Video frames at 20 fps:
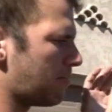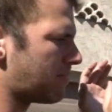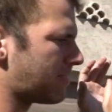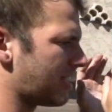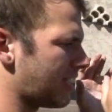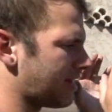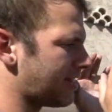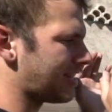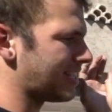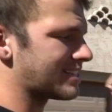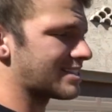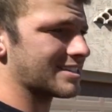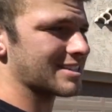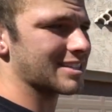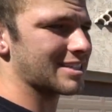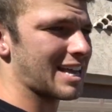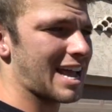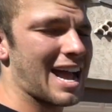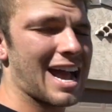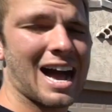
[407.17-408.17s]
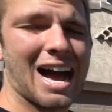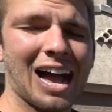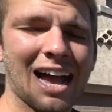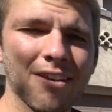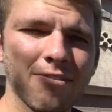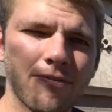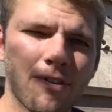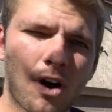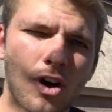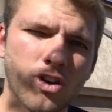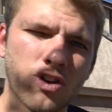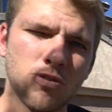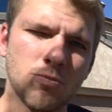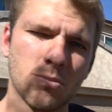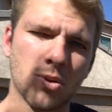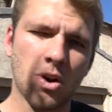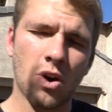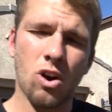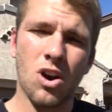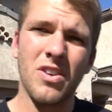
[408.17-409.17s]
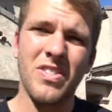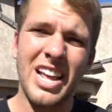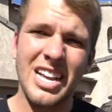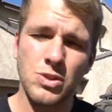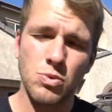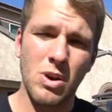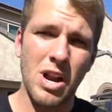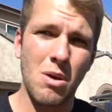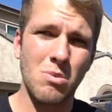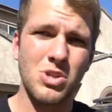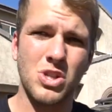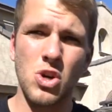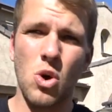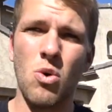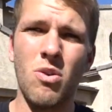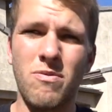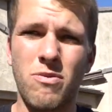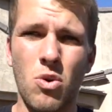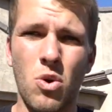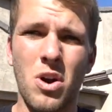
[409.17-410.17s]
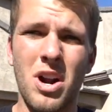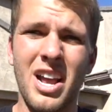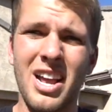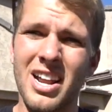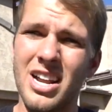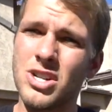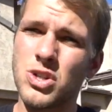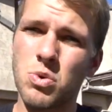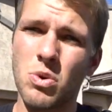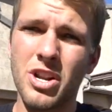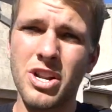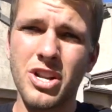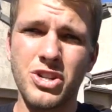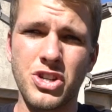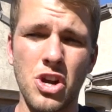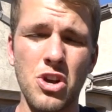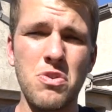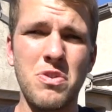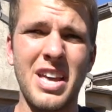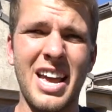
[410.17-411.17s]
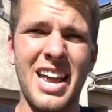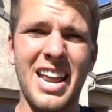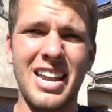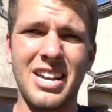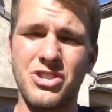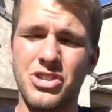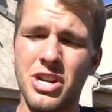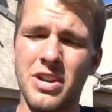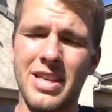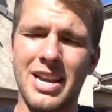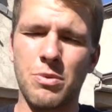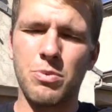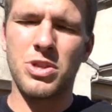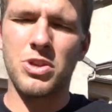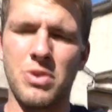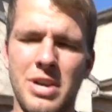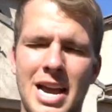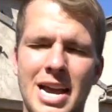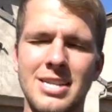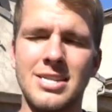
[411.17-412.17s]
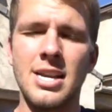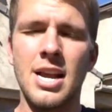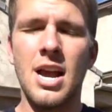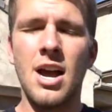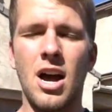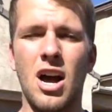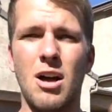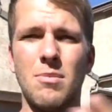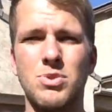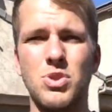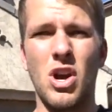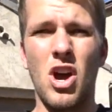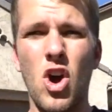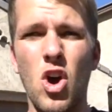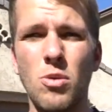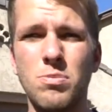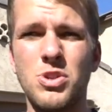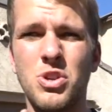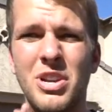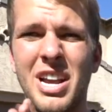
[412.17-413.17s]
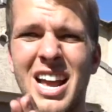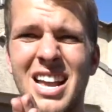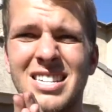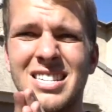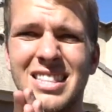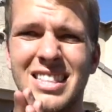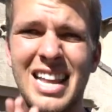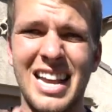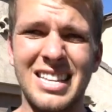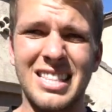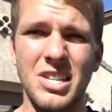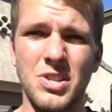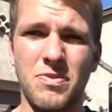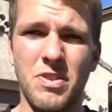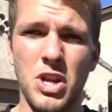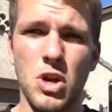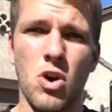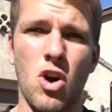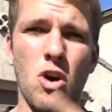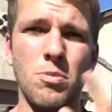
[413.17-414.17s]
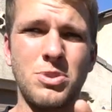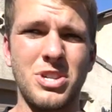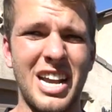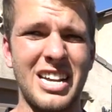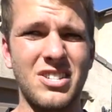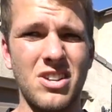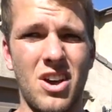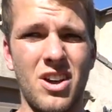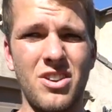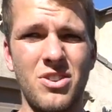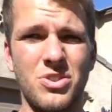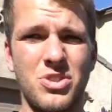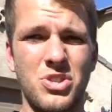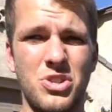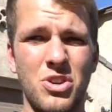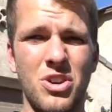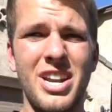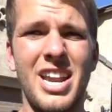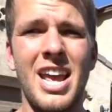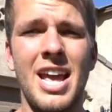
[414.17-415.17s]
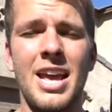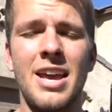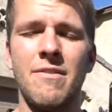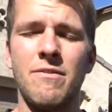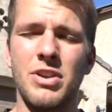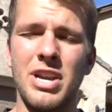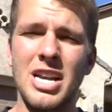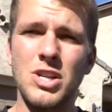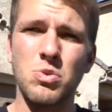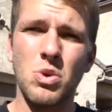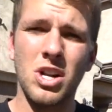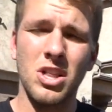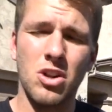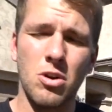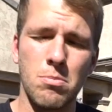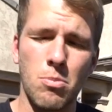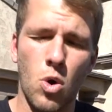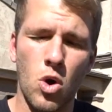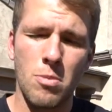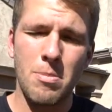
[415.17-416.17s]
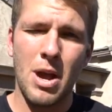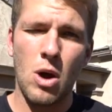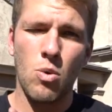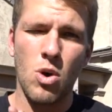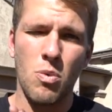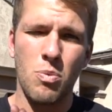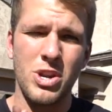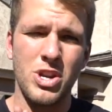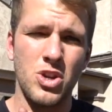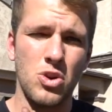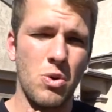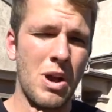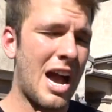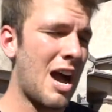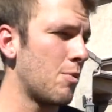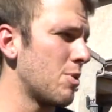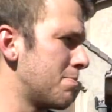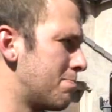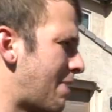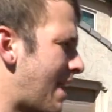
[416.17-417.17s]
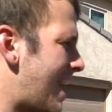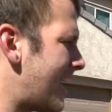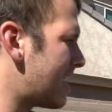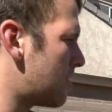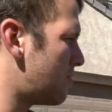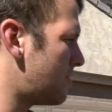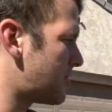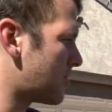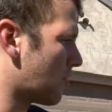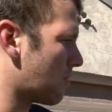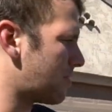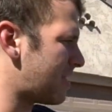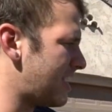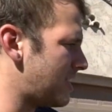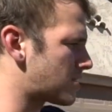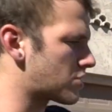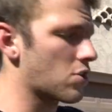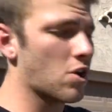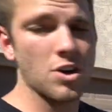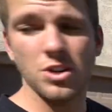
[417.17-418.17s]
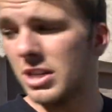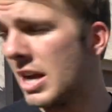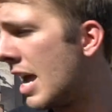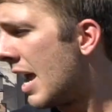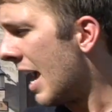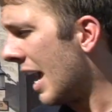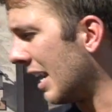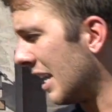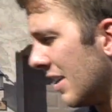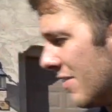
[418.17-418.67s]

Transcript: that this is that high volume car, and that's what I was going for. And I just wanted to show you that and share that with you guys. So I hope you guys like this video. I hope you guys understood. If you guys want to learn more about what we do, how we buy and resell these cars, and